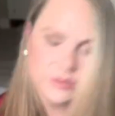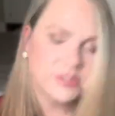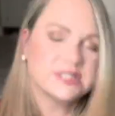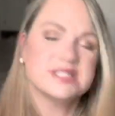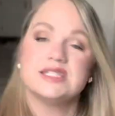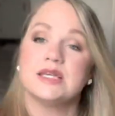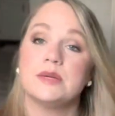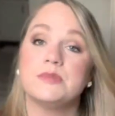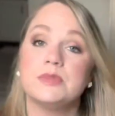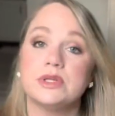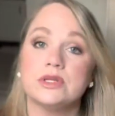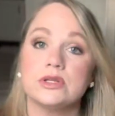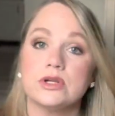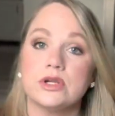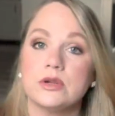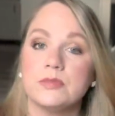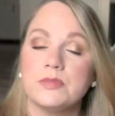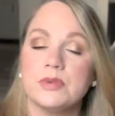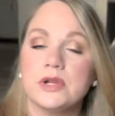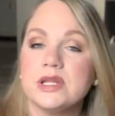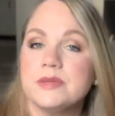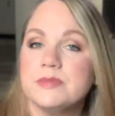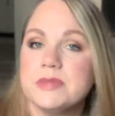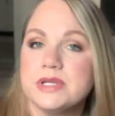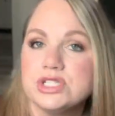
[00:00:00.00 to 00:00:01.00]
similar,
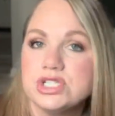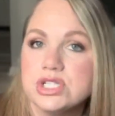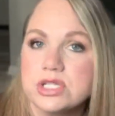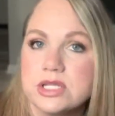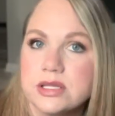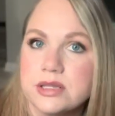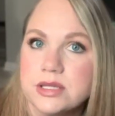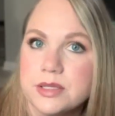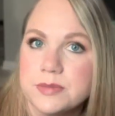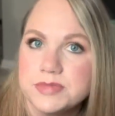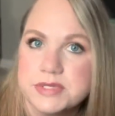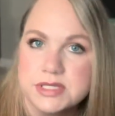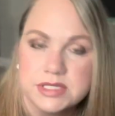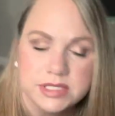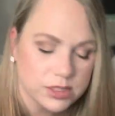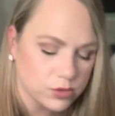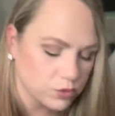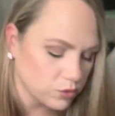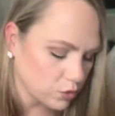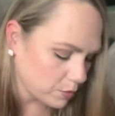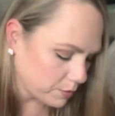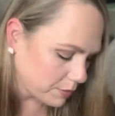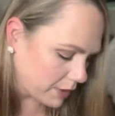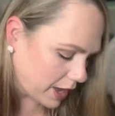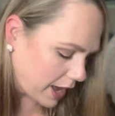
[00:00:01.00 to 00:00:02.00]
pretty much any lipstick
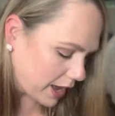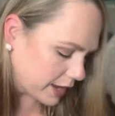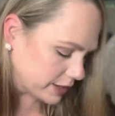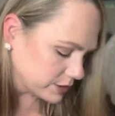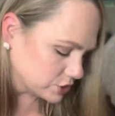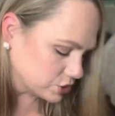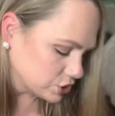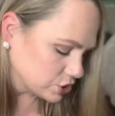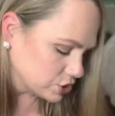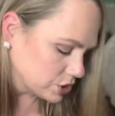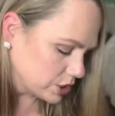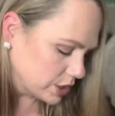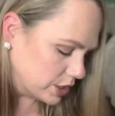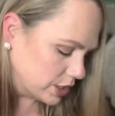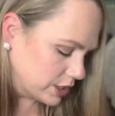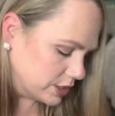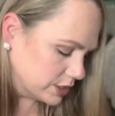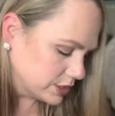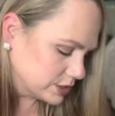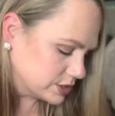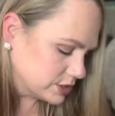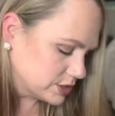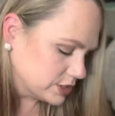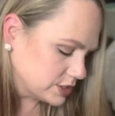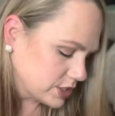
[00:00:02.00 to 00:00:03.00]
will match.
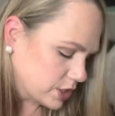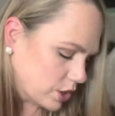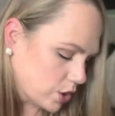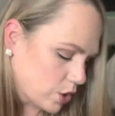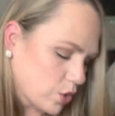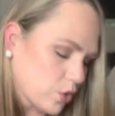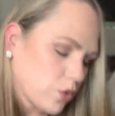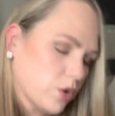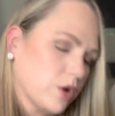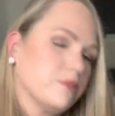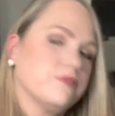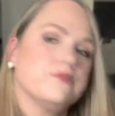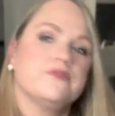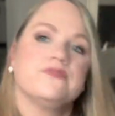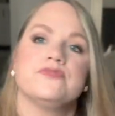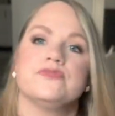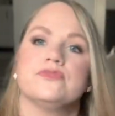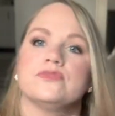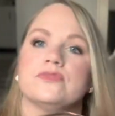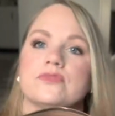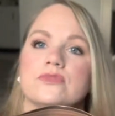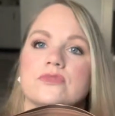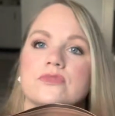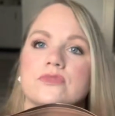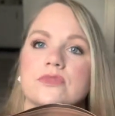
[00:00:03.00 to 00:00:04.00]
So
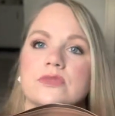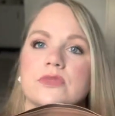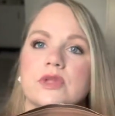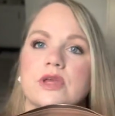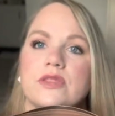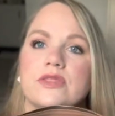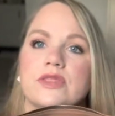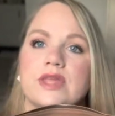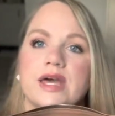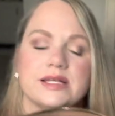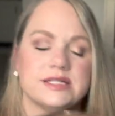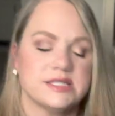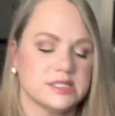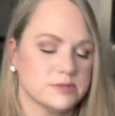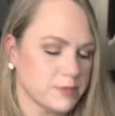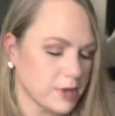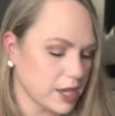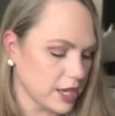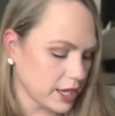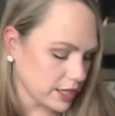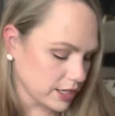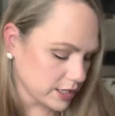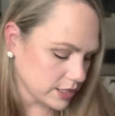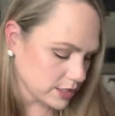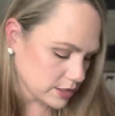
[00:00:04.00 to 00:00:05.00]
that's
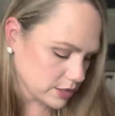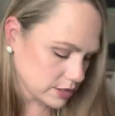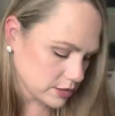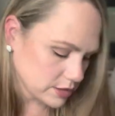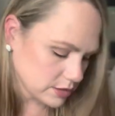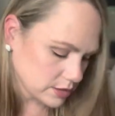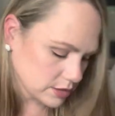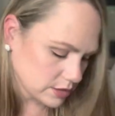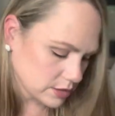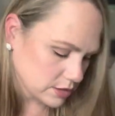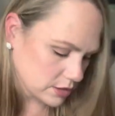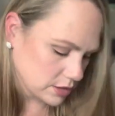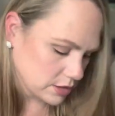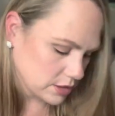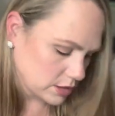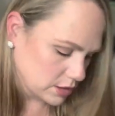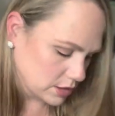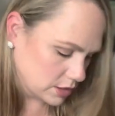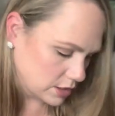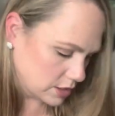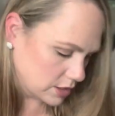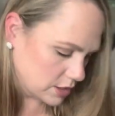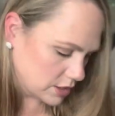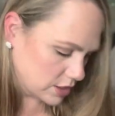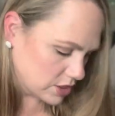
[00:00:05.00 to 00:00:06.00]
my,
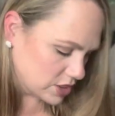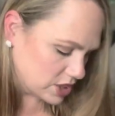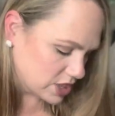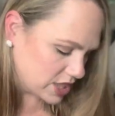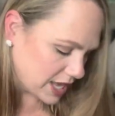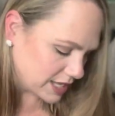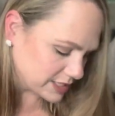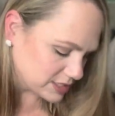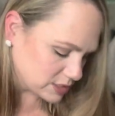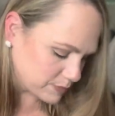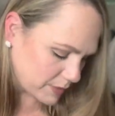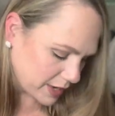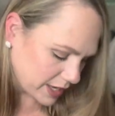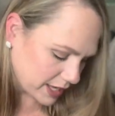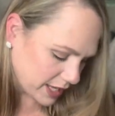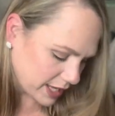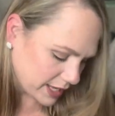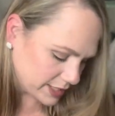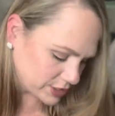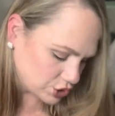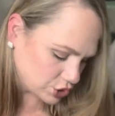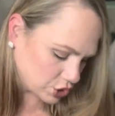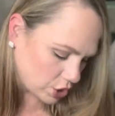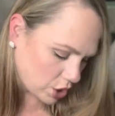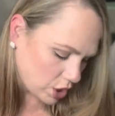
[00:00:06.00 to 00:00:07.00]
that's my
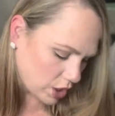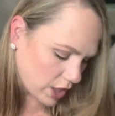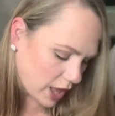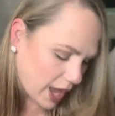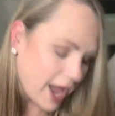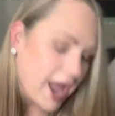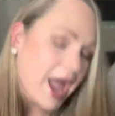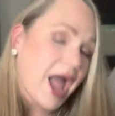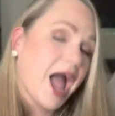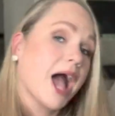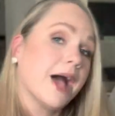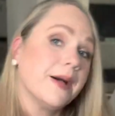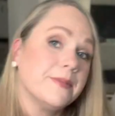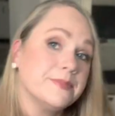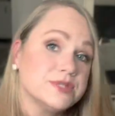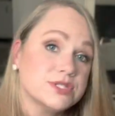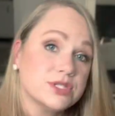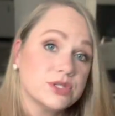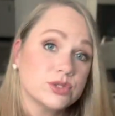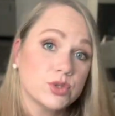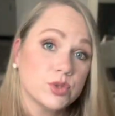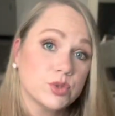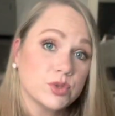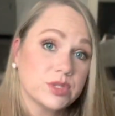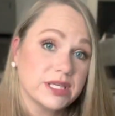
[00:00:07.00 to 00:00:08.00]
catch-all. I
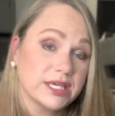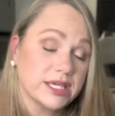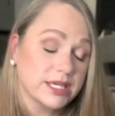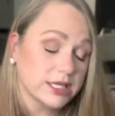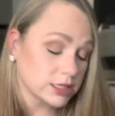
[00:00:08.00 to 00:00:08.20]
absolutely